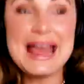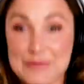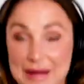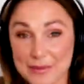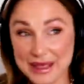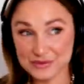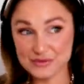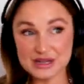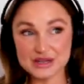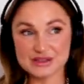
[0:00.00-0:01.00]
Anyway, we had a
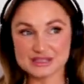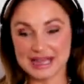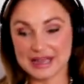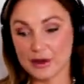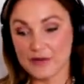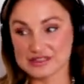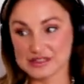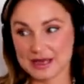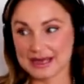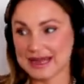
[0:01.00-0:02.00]
really good day. Obviously,
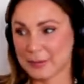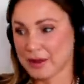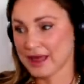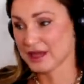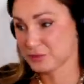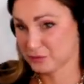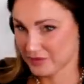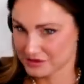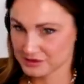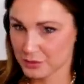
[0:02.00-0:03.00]
we had Ed- Edward with
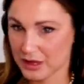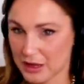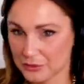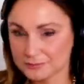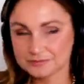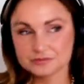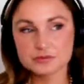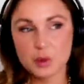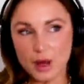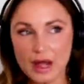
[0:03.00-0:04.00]
us as well.
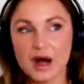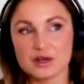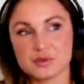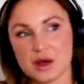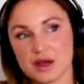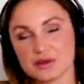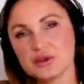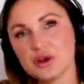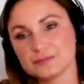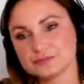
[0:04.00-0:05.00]
Quite oh, hard. Oh, work. how was Edward?
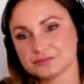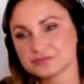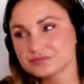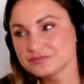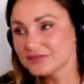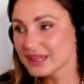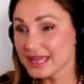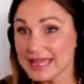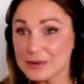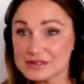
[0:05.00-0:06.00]
Not,
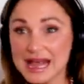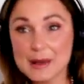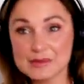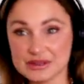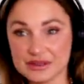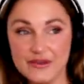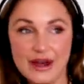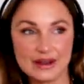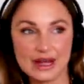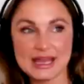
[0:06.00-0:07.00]
he was absolutely
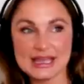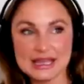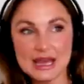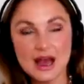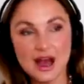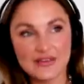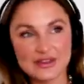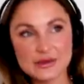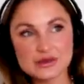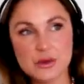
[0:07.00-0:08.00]
fine. Like he, I
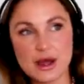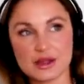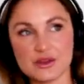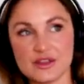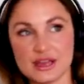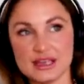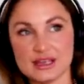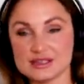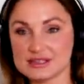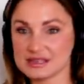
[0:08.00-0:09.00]
think it was quite good that he
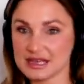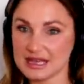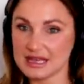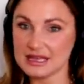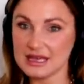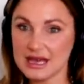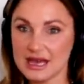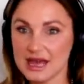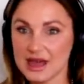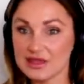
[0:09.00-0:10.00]
could see
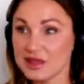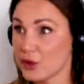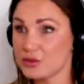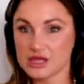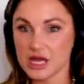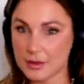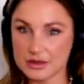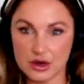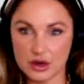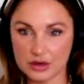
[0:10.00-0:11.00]
loads going,
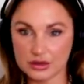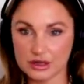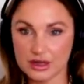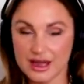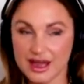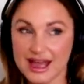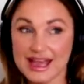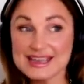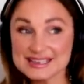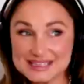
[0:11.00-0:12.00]
anything. on
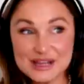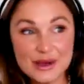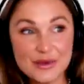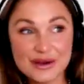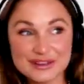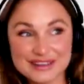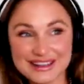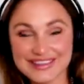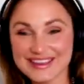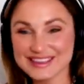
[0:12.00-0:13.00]
he did go on
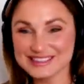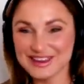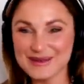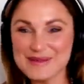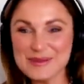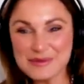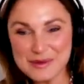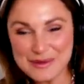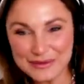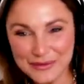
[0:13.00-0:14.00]
these like remember we
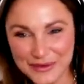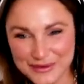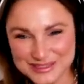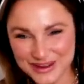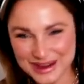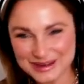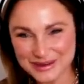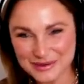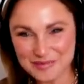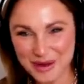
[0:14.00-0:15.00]
went on those like
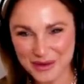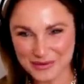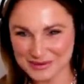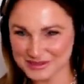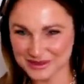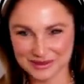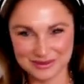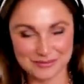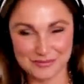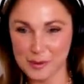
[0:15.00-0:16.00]
little boats that
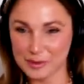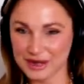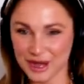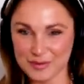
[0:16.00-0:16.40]
probably go yes.